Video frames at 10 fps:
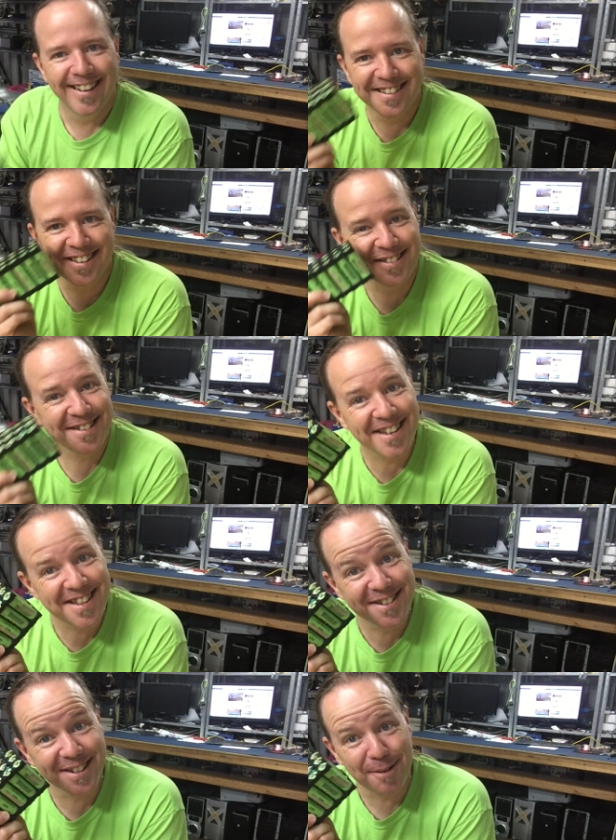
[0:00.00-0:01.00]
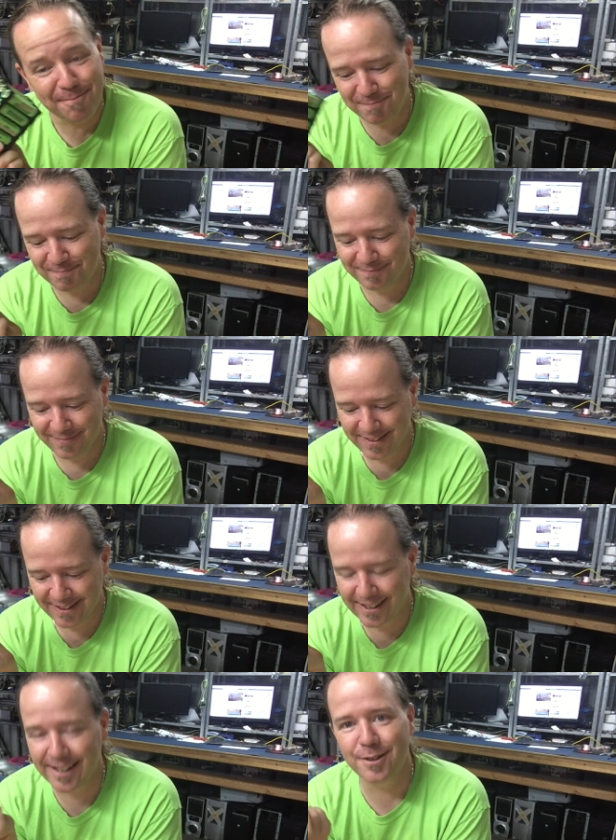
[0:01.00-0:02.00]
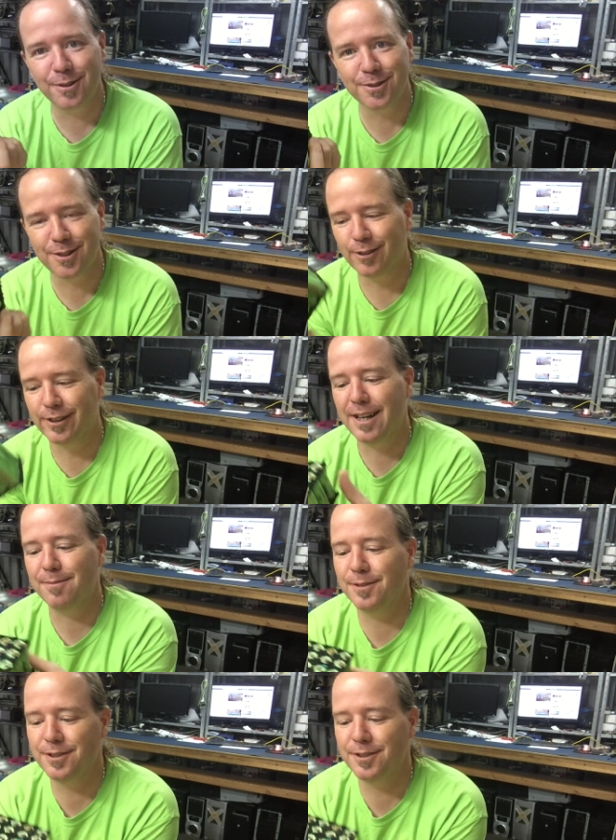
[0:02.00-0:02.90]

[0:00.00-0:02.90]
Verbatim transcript: So let's clean this up, get it all soldered up.